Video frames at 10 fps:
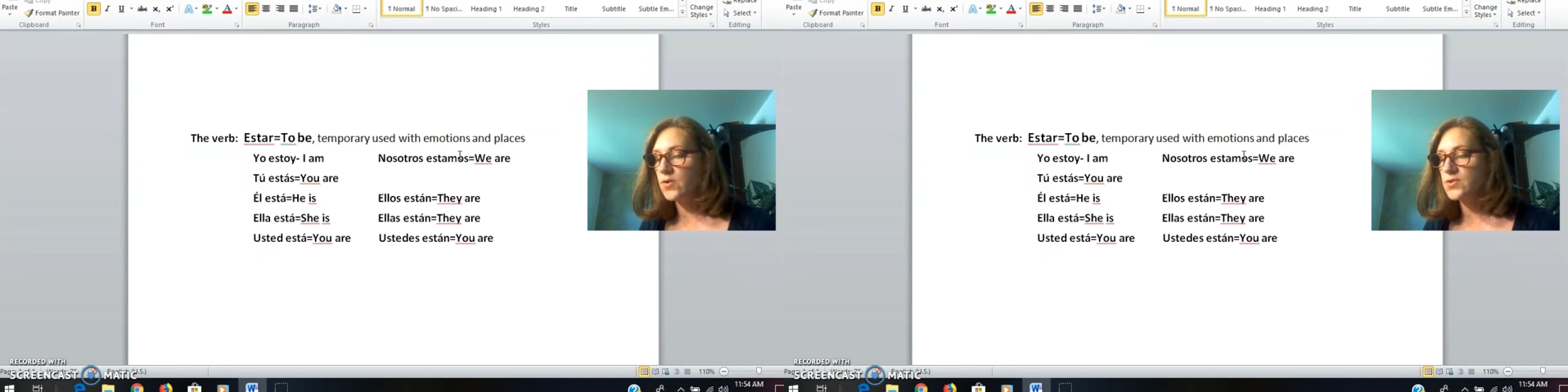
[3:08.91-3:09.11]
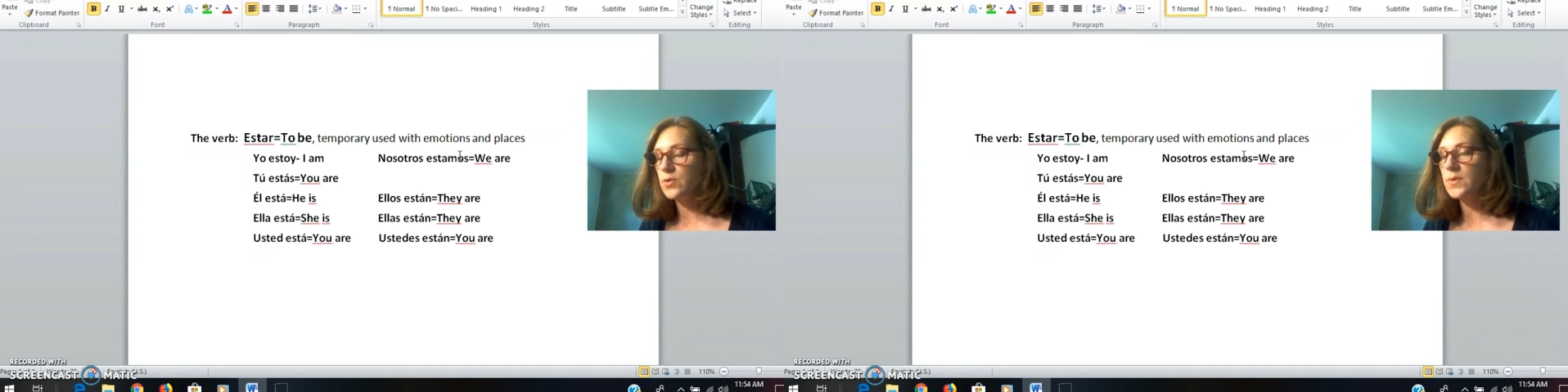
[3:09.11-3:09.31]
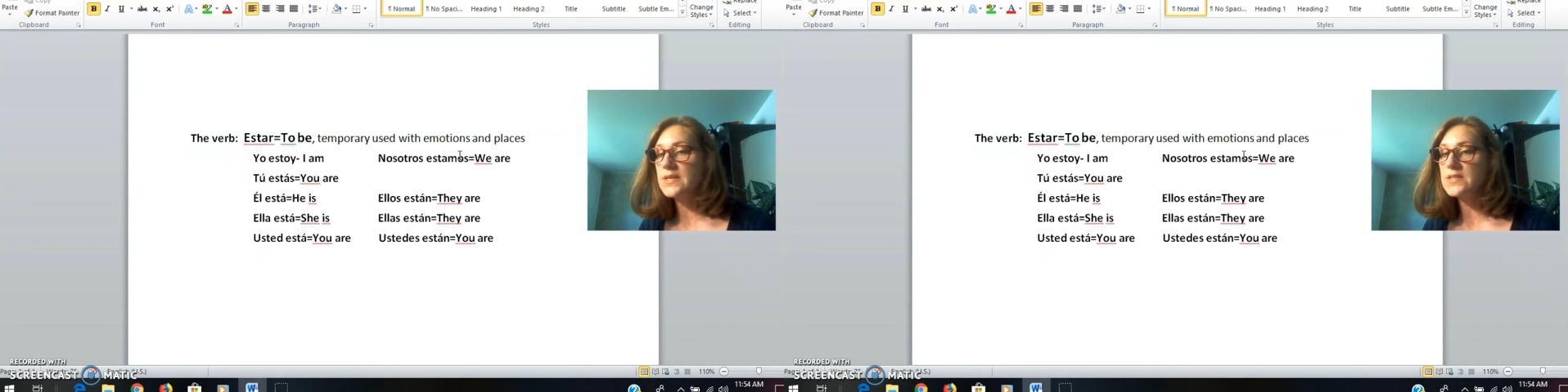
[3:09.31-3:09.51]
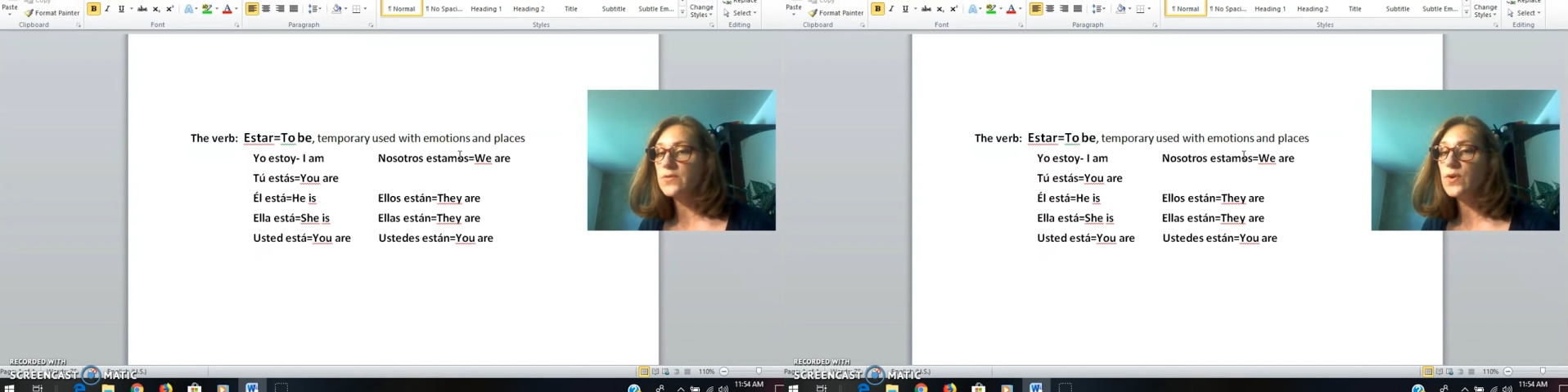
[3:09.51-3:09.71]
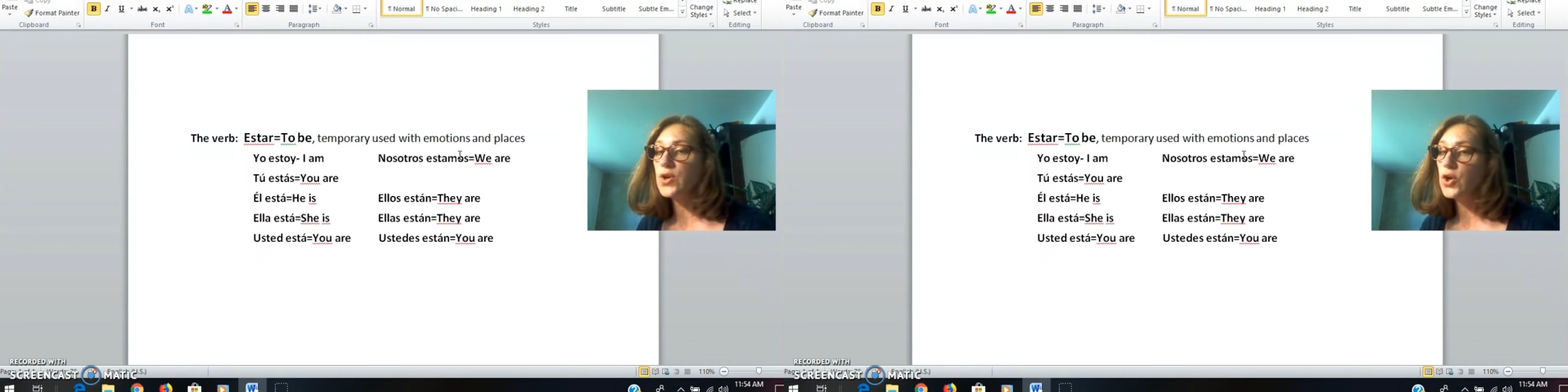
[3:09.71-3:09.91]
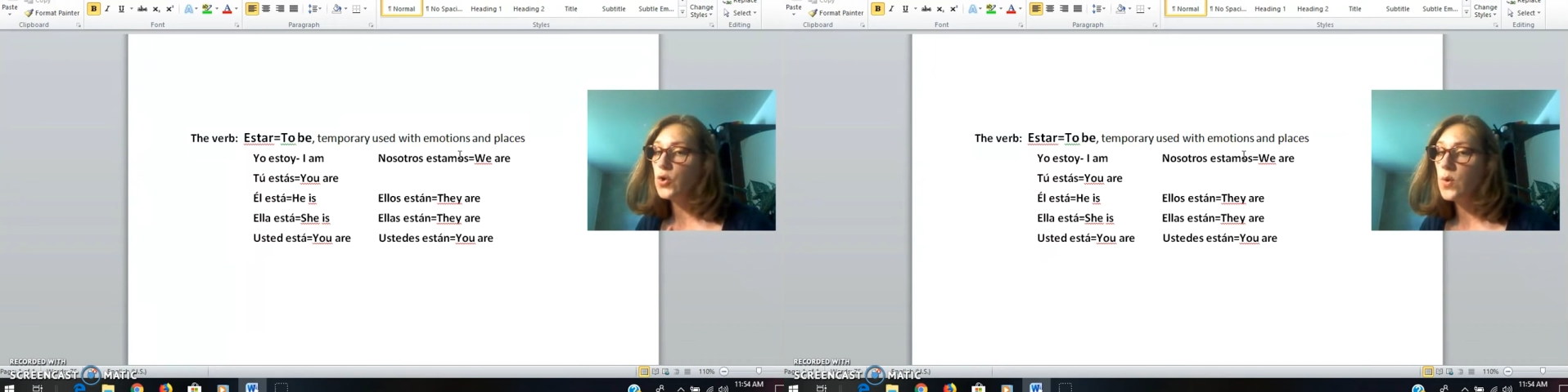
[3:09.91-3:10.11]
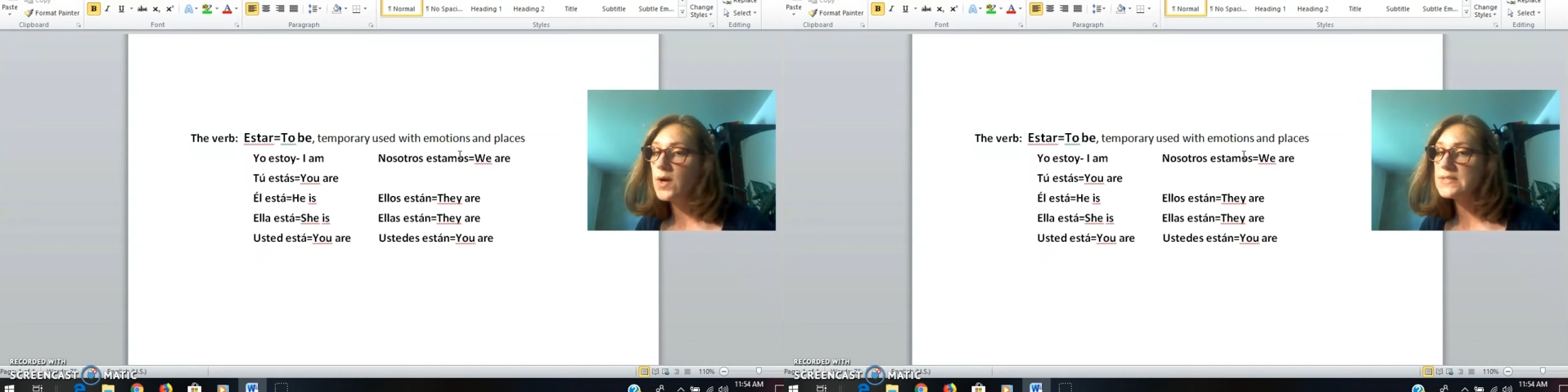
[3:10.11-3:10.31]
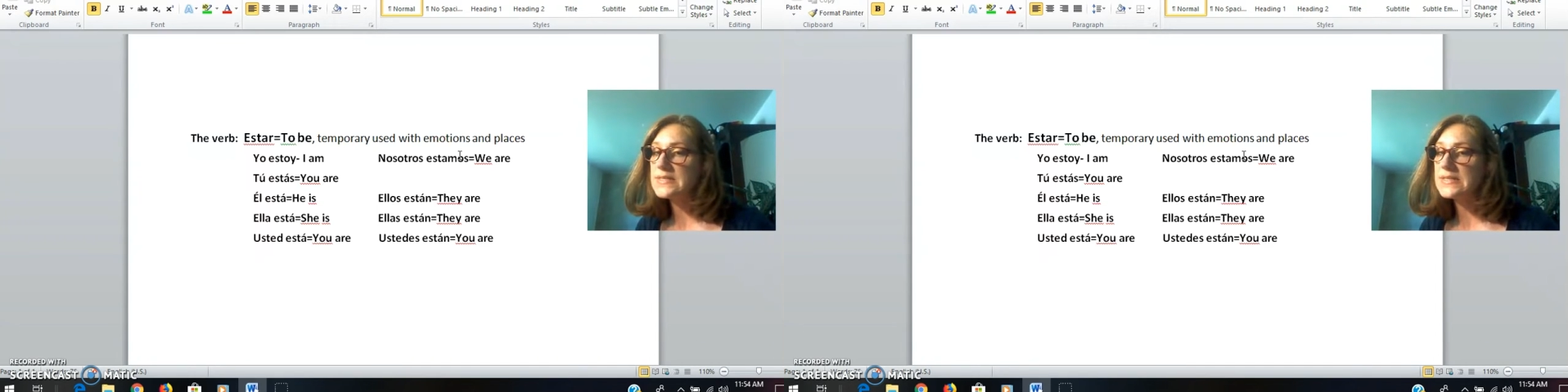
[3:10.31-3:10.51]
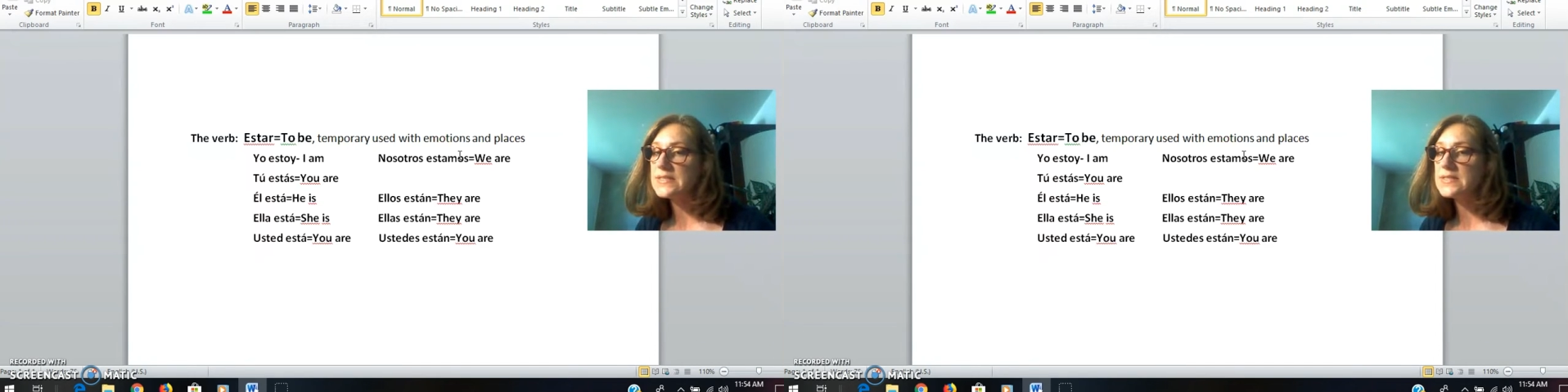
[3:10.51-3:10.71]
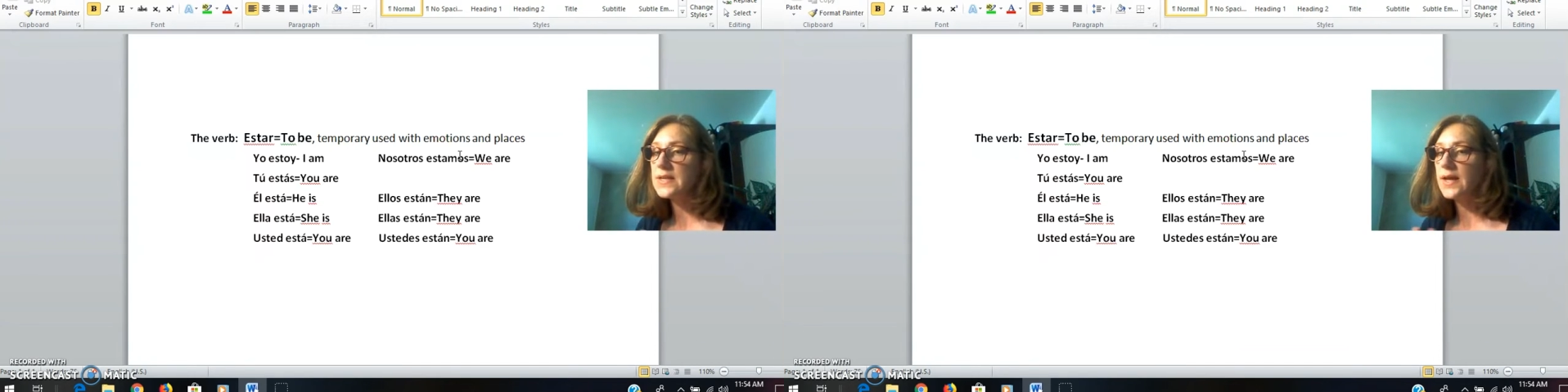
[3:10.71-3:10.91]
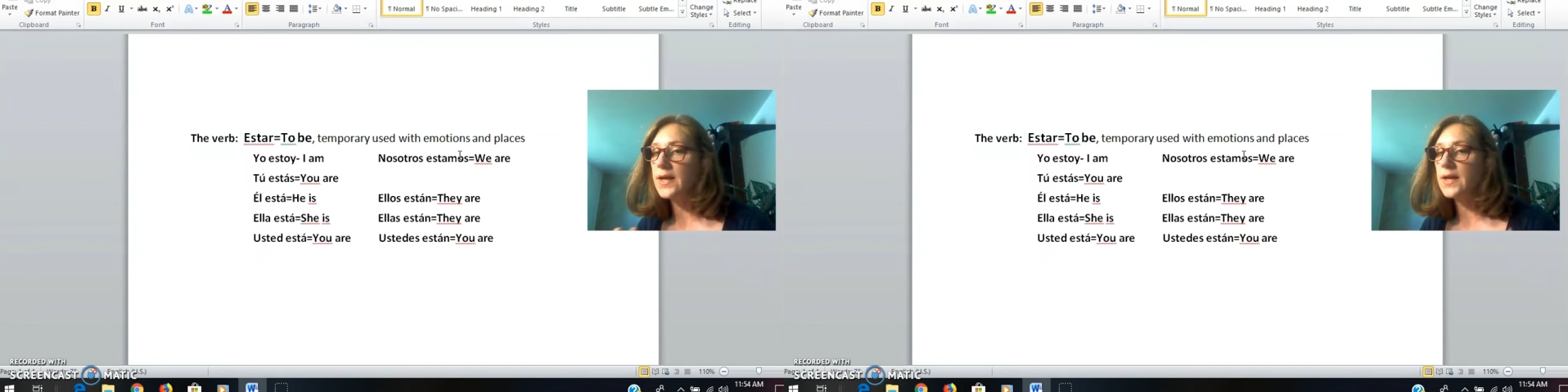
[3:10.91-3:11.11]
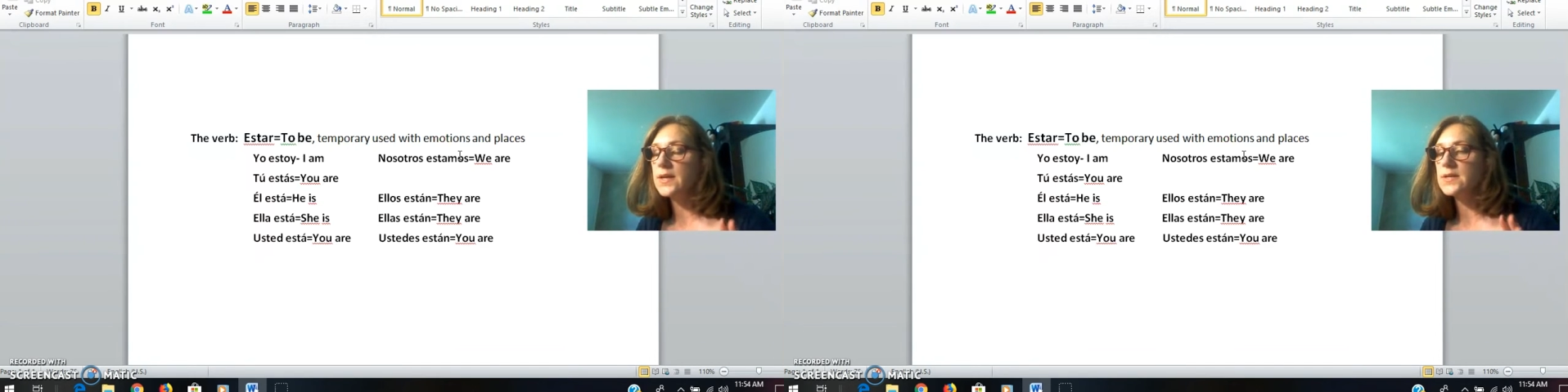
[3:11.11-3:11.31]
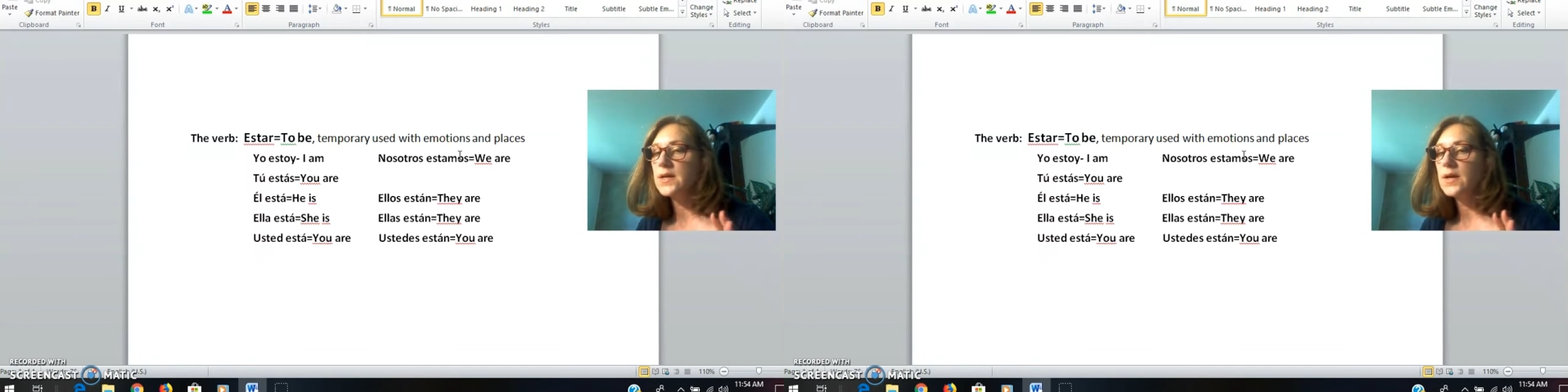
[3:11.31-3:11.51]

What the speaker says: There are so many different nuances and